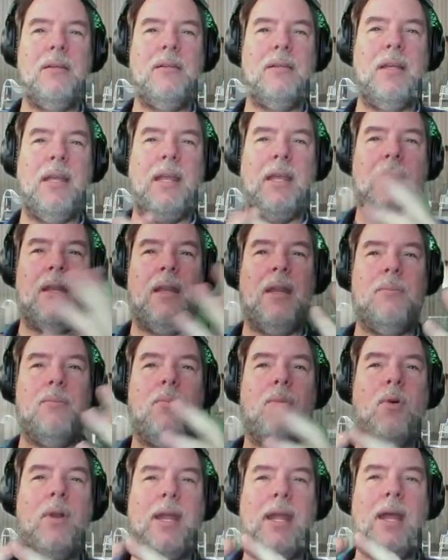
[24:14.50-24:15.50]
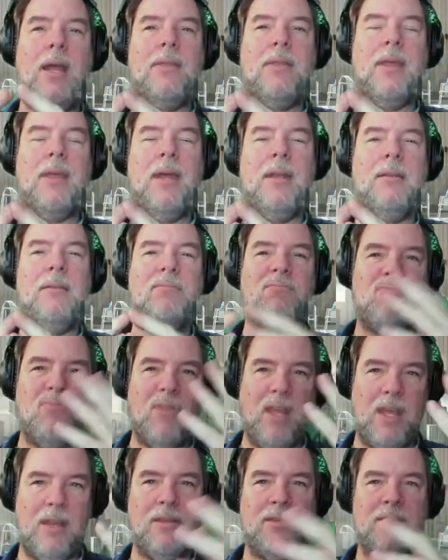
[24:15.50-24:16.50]
And I'm pointing out that
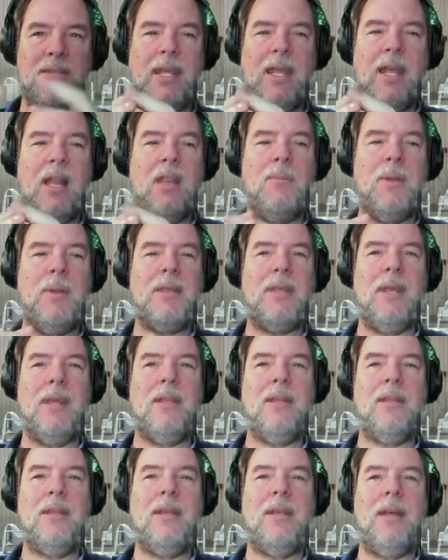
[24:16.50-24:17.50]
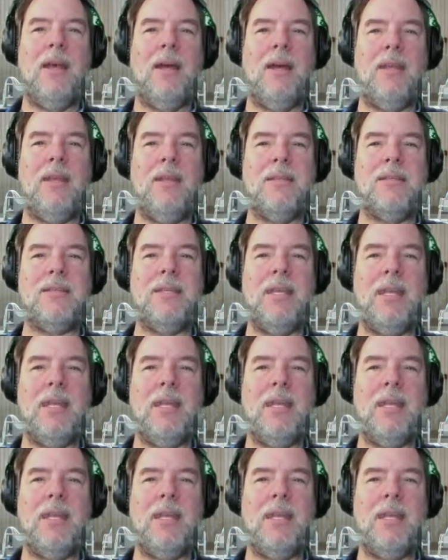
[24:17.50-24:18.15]
that is the element that is seen.